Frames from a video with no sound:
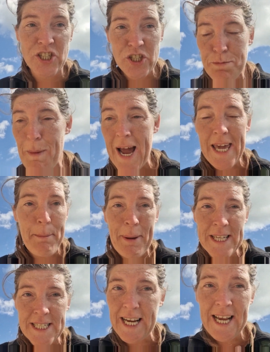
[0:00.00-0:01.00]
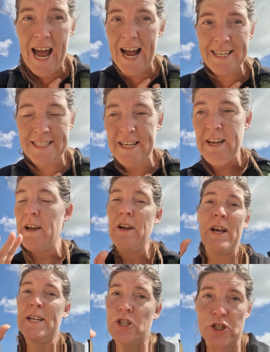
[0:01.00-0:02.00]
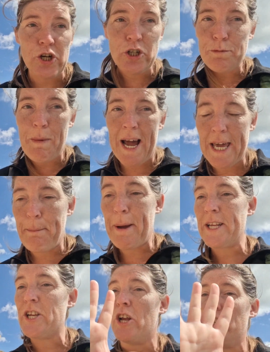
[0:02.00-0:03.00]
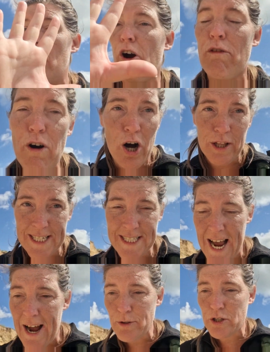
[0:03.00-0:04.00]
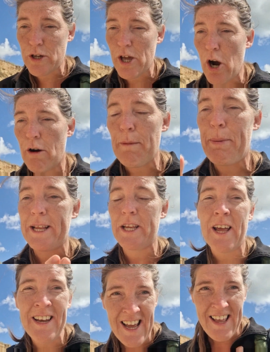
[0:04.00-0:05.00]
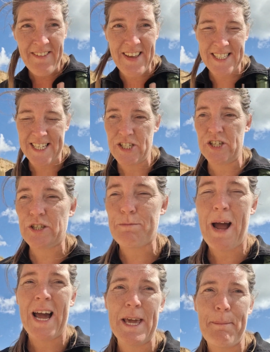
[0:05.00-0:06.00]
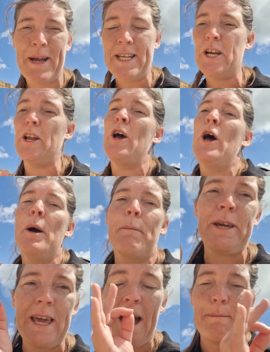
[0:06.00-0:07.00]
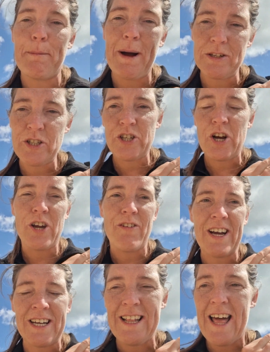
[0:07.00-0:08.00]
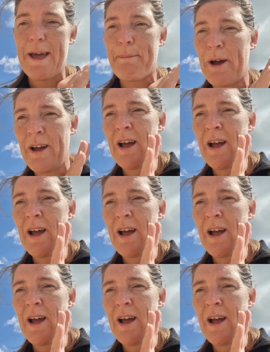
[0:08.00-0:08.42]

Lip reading: just my opinion, guys. It's just my opinion. You're all entitled to your opinion. This is just my opinion. But yeah, I'm about to show you a clip,